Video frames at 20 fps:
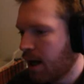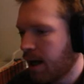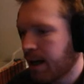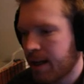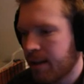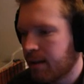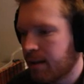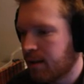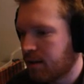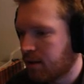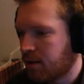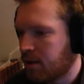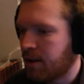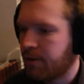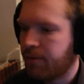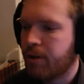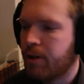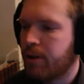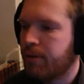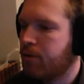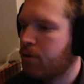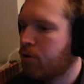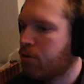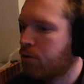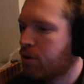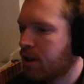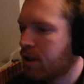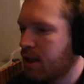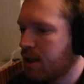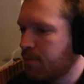Again, this is different if you
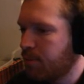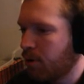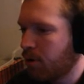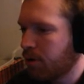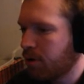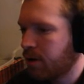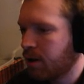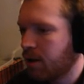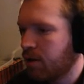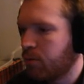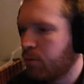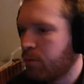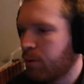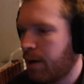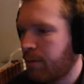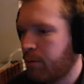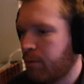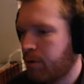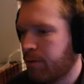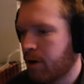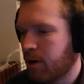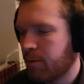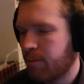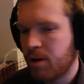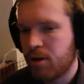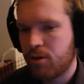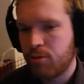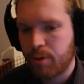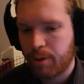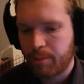use a keyboard. Then I would
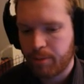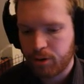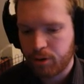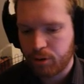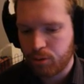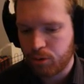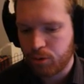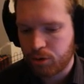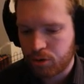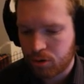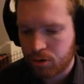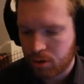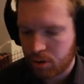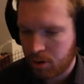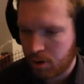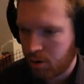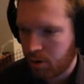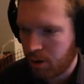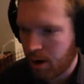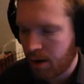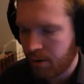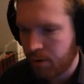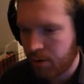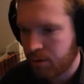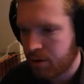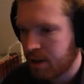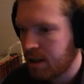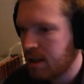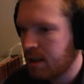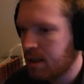recommend you probably use arrow
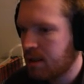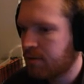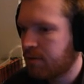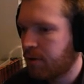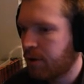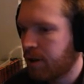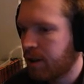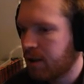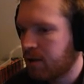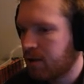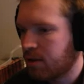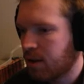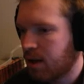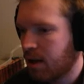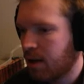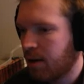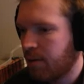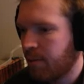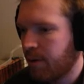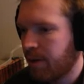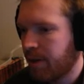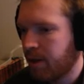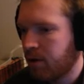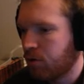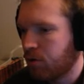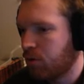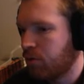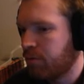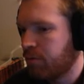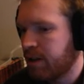keys for this. And then
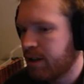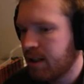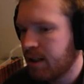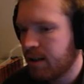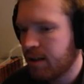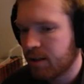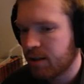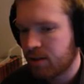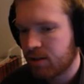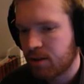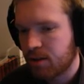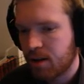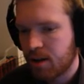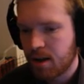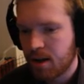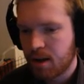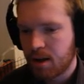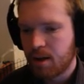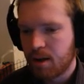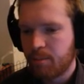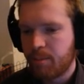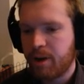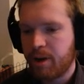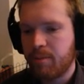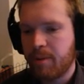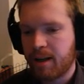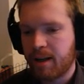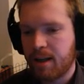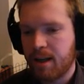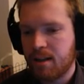you don't really need this. But
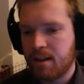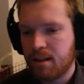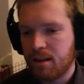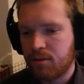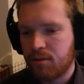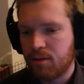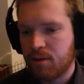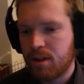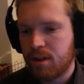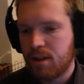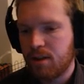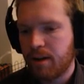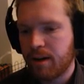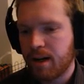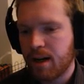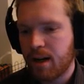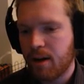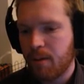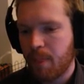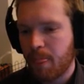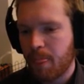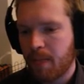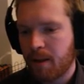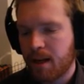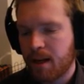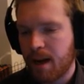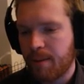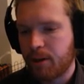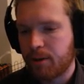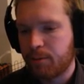in my case, as you can see right now,
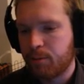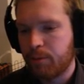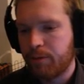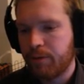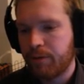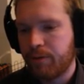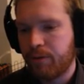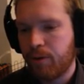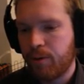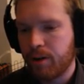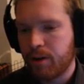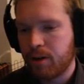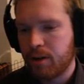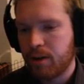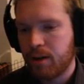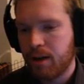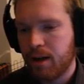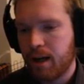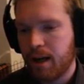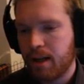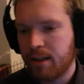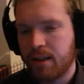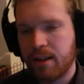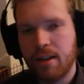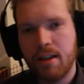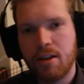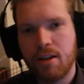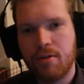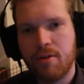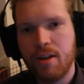camera's moving forward as I
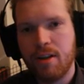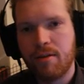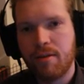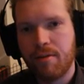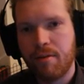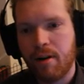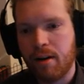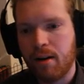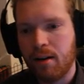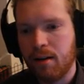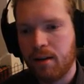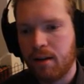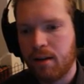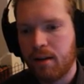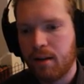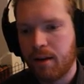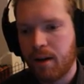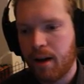increase the throttle.